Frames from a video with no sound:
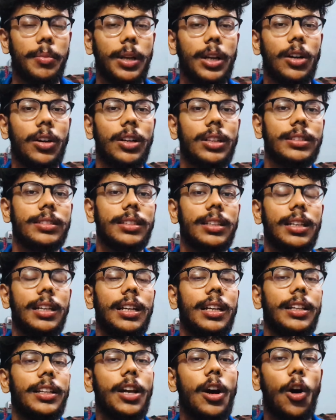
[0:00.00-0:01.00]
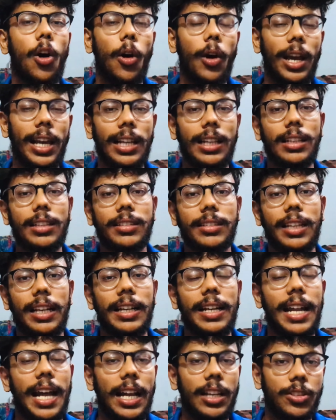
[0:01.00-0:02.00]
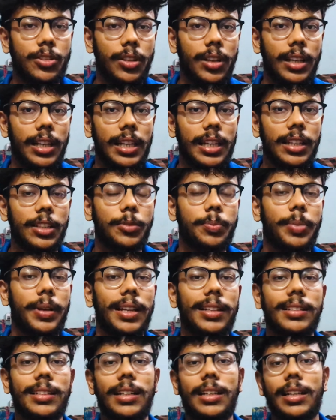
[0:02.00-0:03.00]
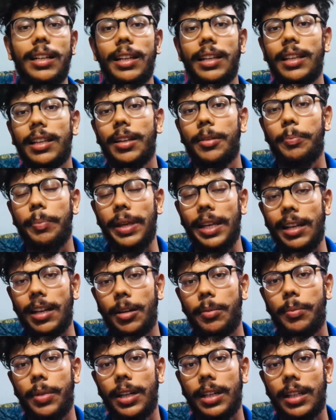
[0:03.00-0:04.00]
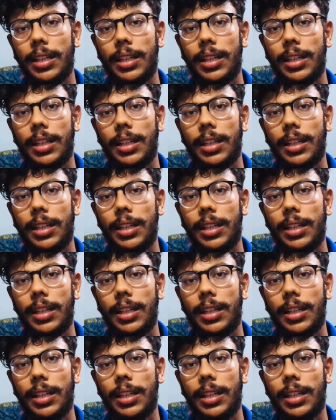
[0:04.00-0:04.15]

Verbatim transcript: because the oils that naturally is present in the peanut